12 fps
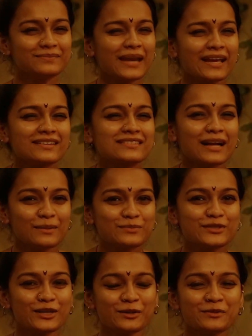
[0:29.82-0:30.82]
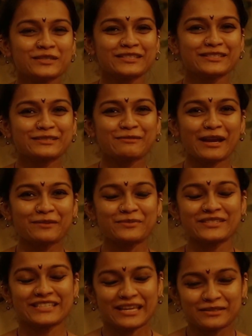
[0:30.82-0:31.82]
like a sculpture which is quite
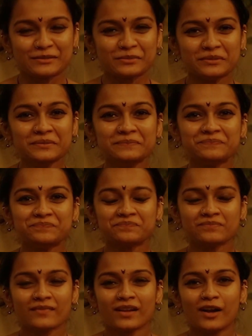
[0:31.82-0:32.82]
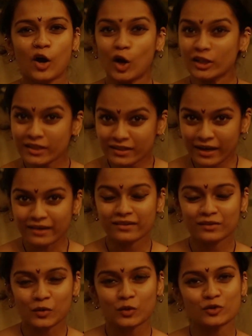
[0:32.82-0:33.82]
presentable. All the
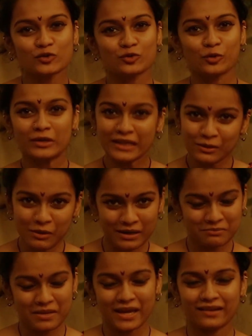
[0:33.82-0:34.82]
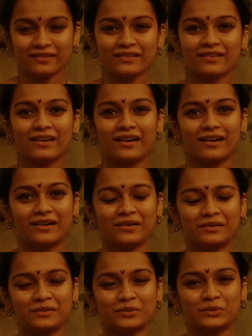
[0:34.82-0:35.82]
credit goes to only one man,
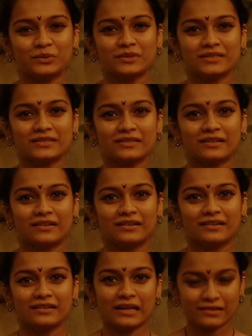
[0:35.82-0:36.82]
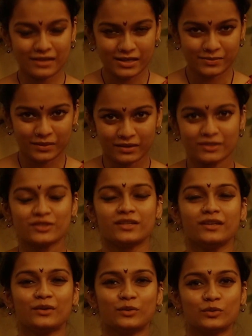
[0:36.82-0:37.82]
uh, who's uh, Nataraj
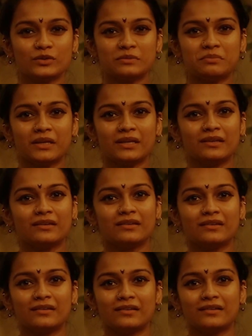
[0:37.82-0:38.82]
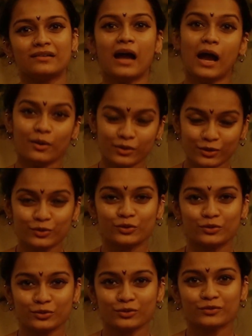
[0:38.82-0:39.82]
Maharshi, who's been uh, our
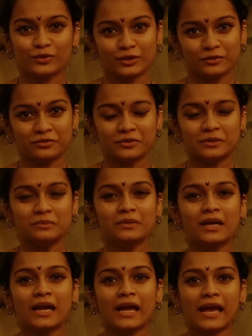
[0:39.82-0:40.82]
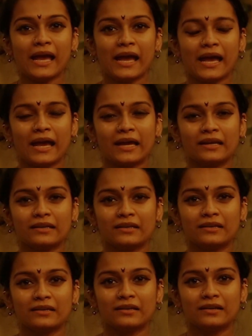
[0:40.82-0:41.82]
guru for the film,
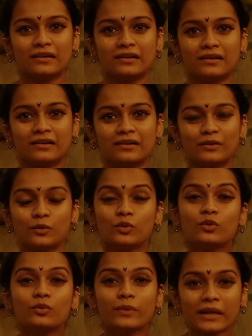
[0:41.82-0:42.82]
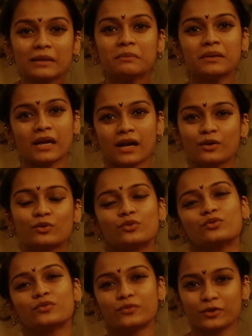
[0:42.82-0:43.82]
and uh, who will be our
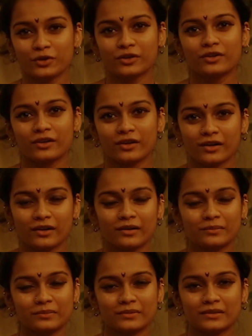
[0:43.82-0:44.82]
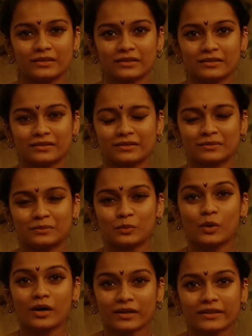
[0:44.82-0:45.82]
guru for uh, the
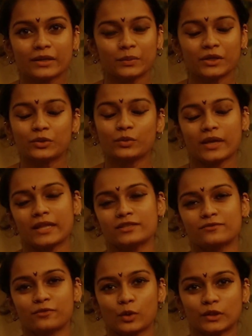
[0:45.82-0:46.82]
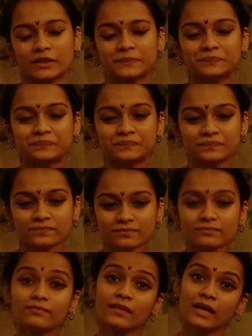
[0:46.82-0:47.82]
work that we do henceforth.
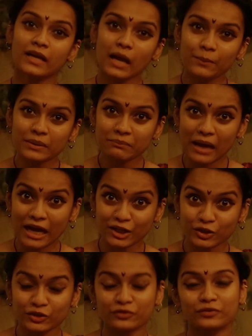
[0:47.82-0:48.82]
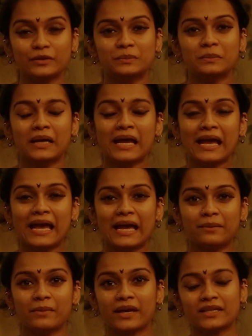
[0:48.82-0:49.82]
Coming back to the film
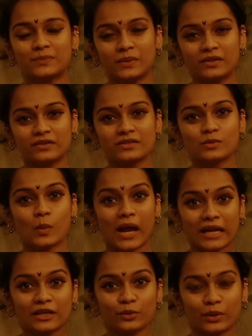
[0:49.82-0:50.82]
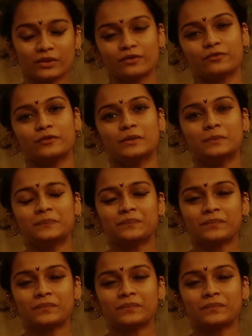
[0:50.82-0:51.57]
and my experience while doing the film,